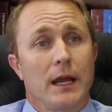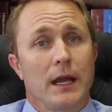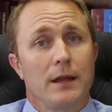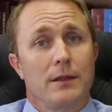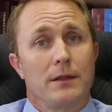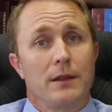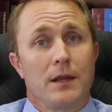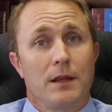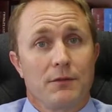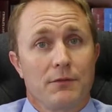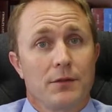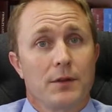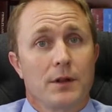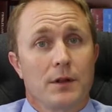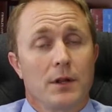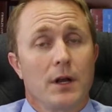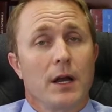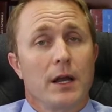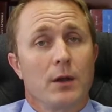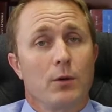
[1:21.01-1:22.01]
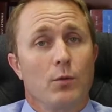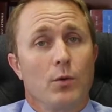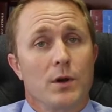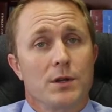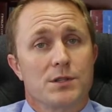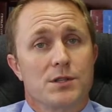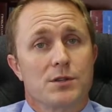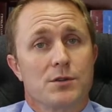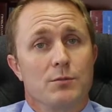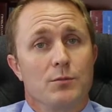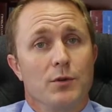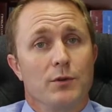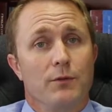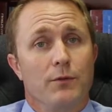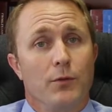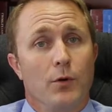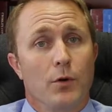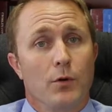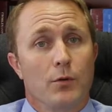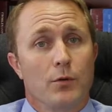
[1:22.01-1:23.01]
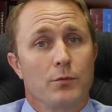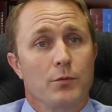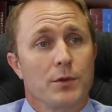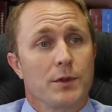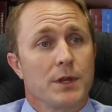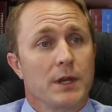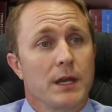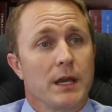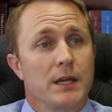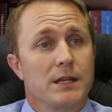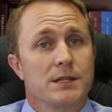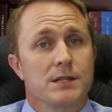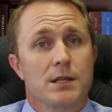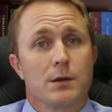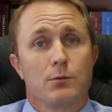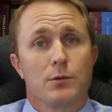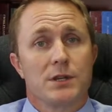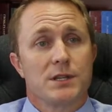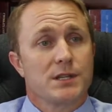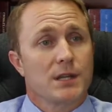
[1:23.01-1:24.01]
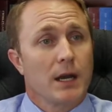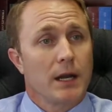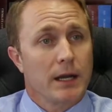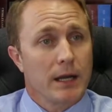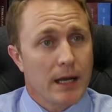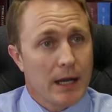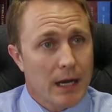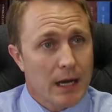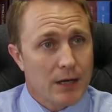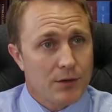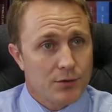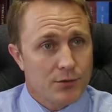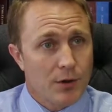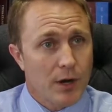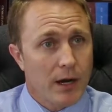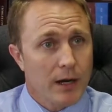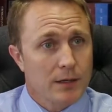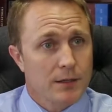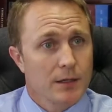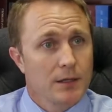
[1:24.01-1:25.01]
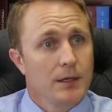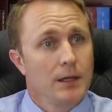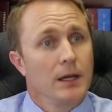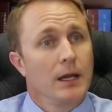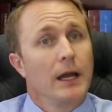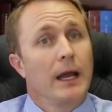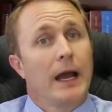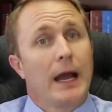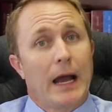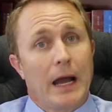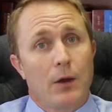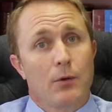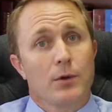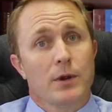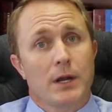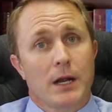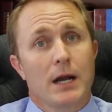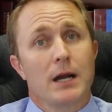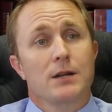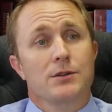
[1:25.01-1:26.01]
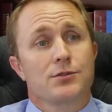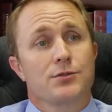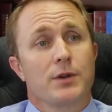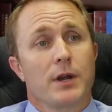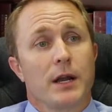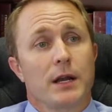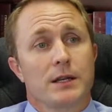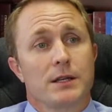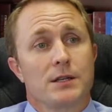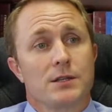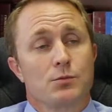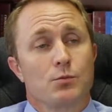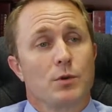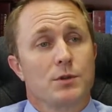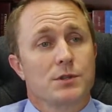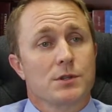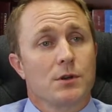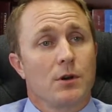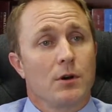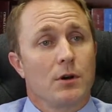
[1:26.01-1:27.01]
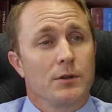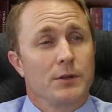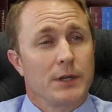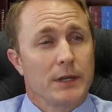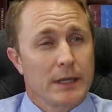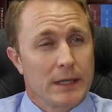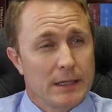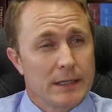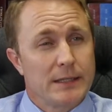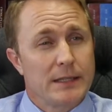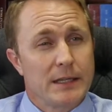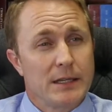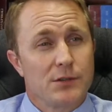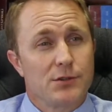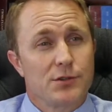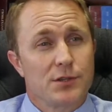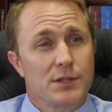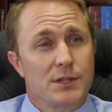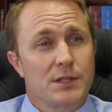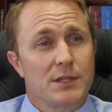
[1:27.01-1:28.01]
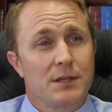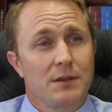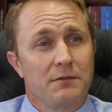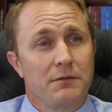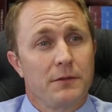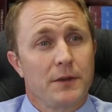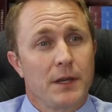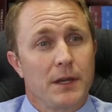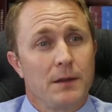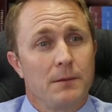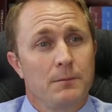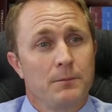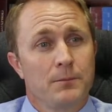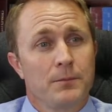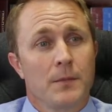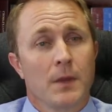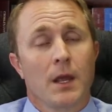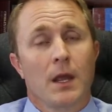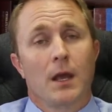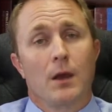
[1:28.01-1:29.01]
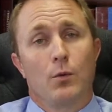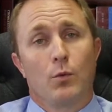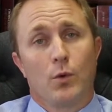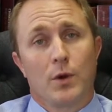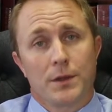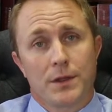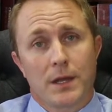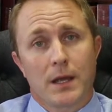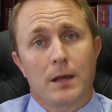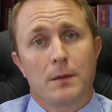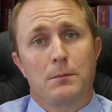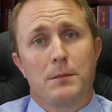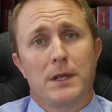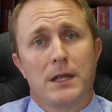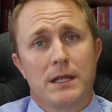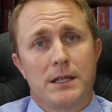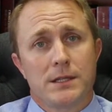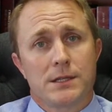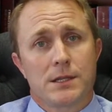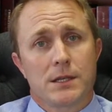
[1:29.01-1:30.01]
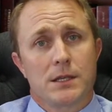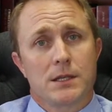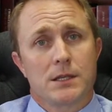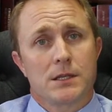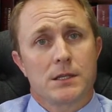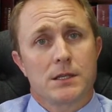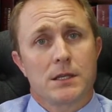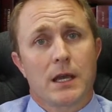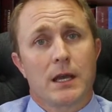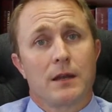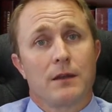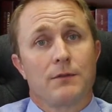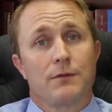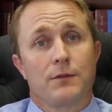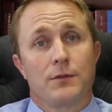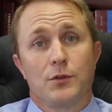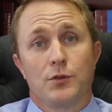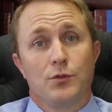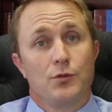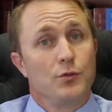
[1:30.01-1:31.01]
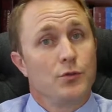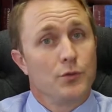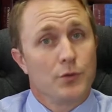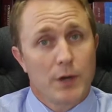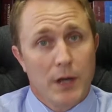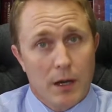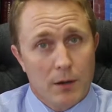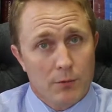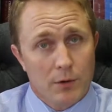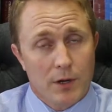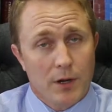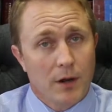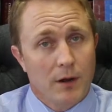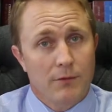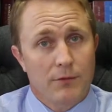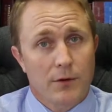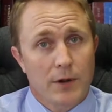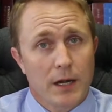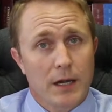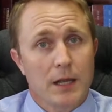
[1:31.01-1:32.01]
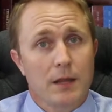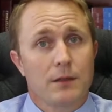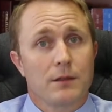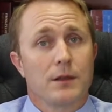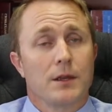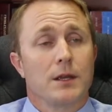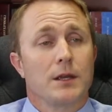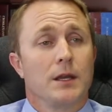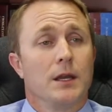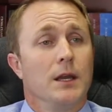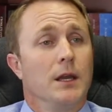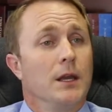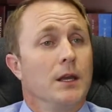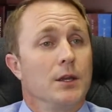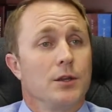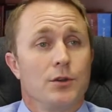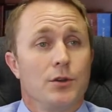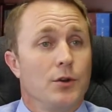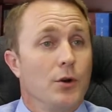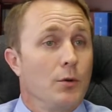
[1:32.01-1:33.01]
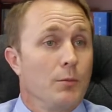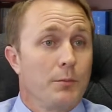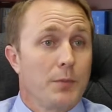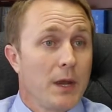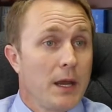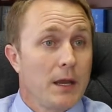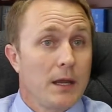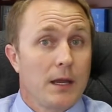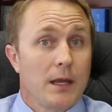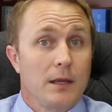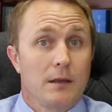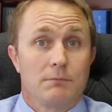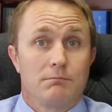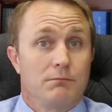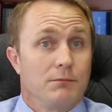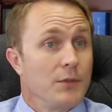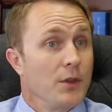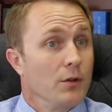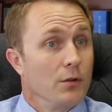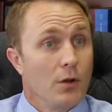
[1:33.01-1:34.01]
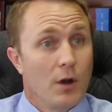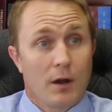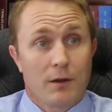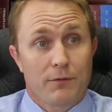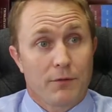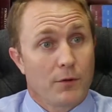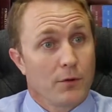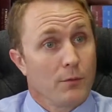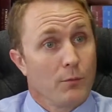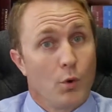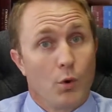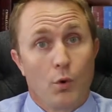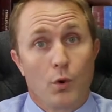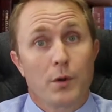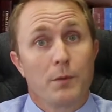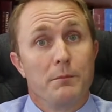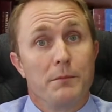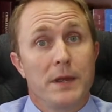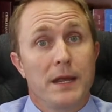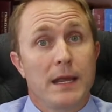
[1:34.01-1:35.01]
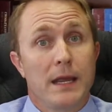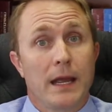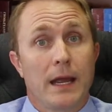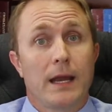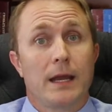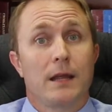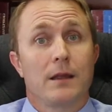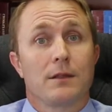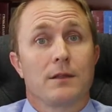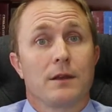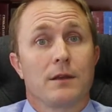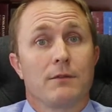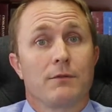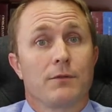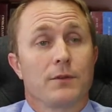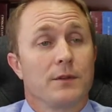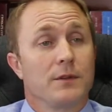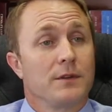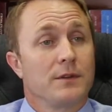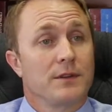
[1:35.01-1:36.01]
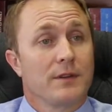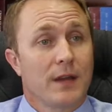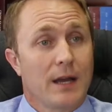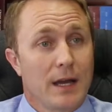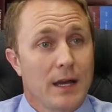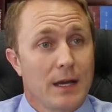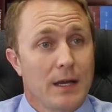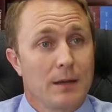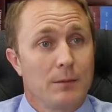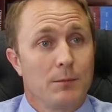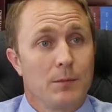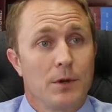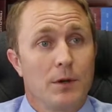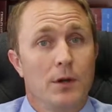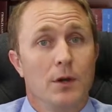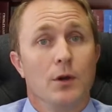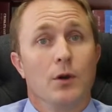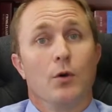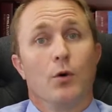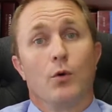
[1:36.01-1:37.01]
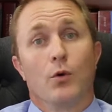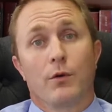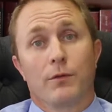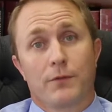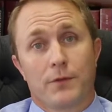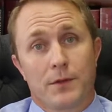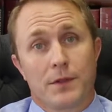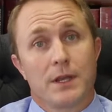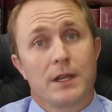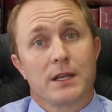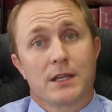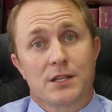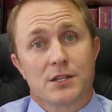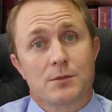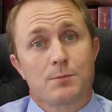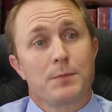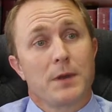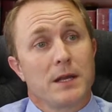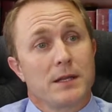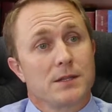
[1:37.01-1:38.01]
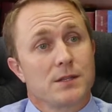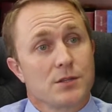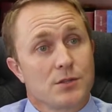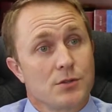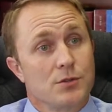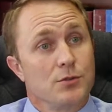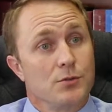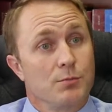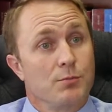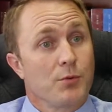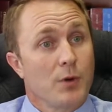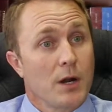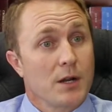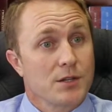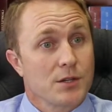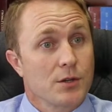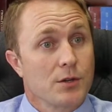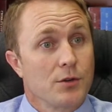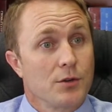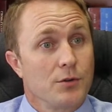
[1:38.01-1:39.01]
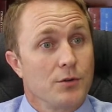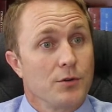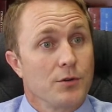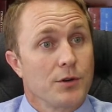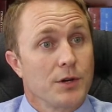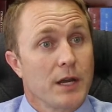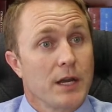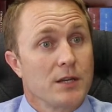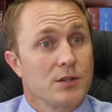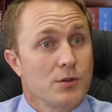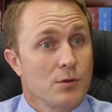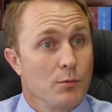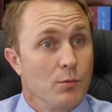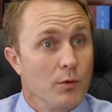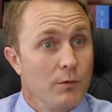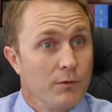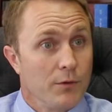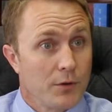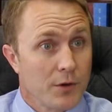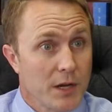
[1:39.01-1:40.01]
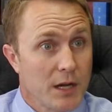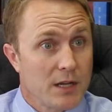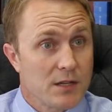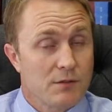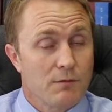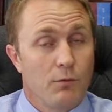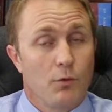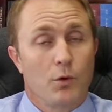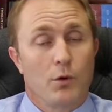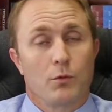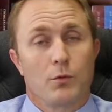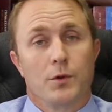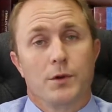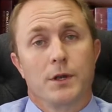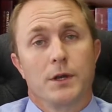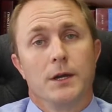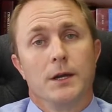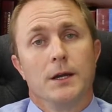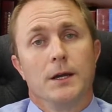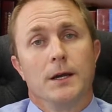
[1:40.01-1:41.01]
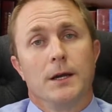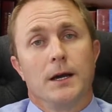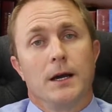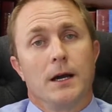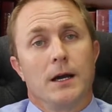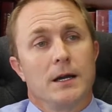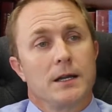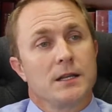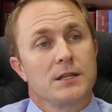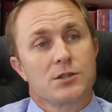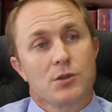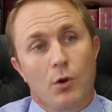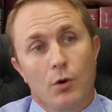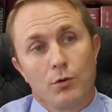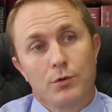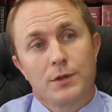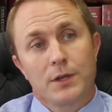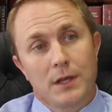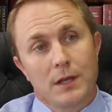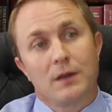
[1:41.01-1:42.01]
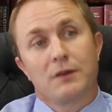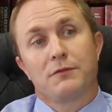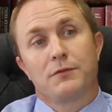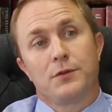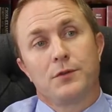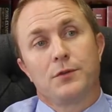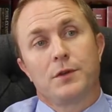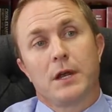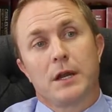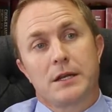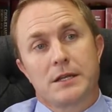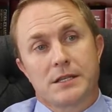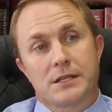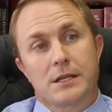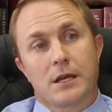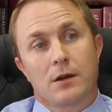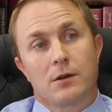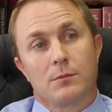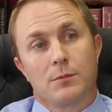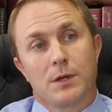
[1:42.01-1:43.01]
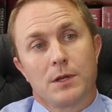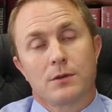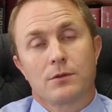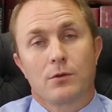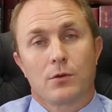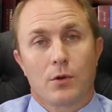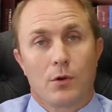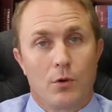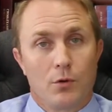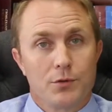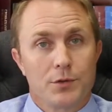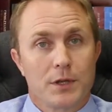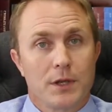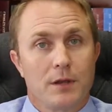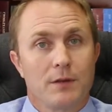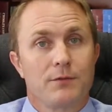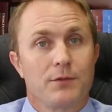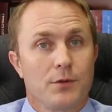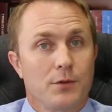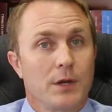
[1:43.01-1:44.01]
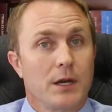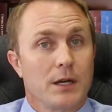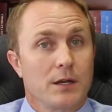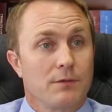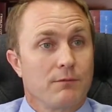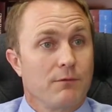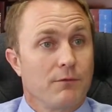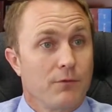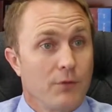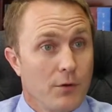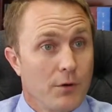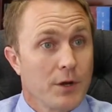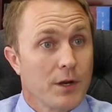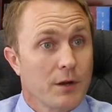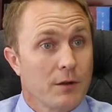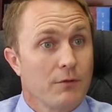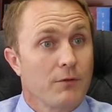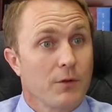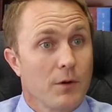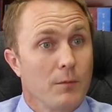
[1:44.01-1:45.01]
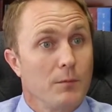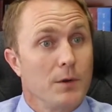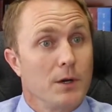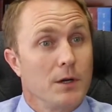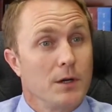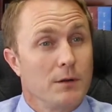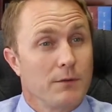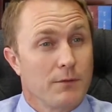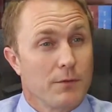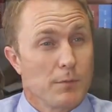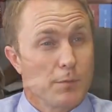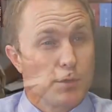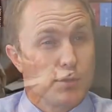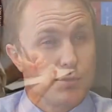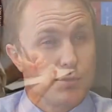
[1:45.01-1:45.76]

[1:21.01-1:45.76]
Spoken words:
and if the client wants to move forward with the case, then we sign a contract. Our contract is what's called a contingency fee. And what that means is that if you do not recover anything, you don't pay the law firm or me anything for the time or for the expense to prosecute your case or move your case forward. It's only if you get a settlement or only if you get a verdict from a